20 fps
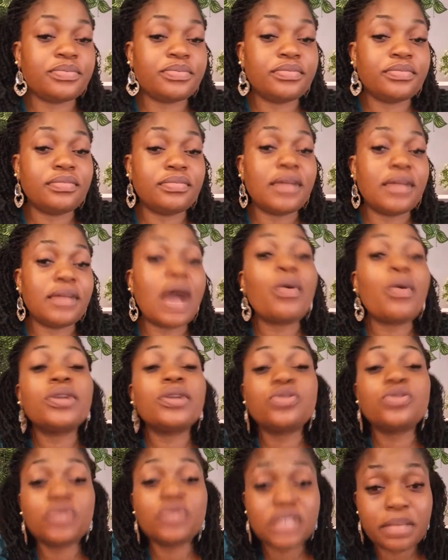I want to
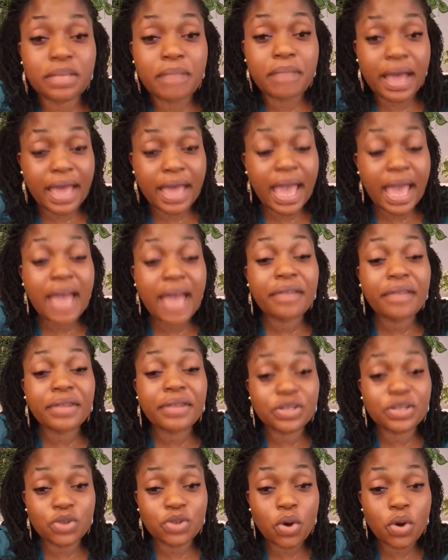see my end
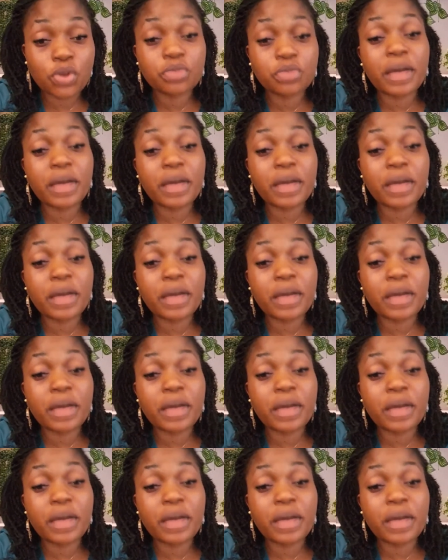result by